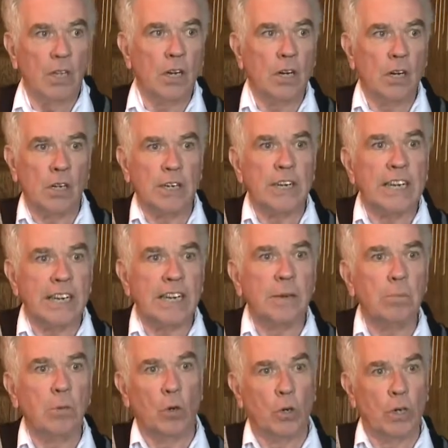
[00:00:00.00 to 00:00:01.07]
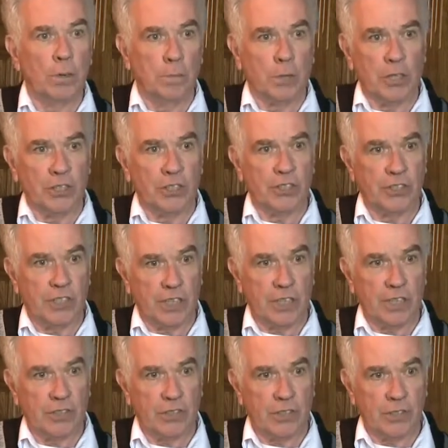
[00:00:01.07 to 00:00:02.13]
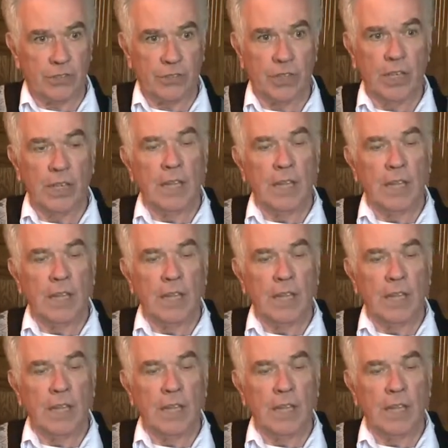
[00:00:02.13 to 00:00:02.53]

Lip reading: all needing more emergency hostels.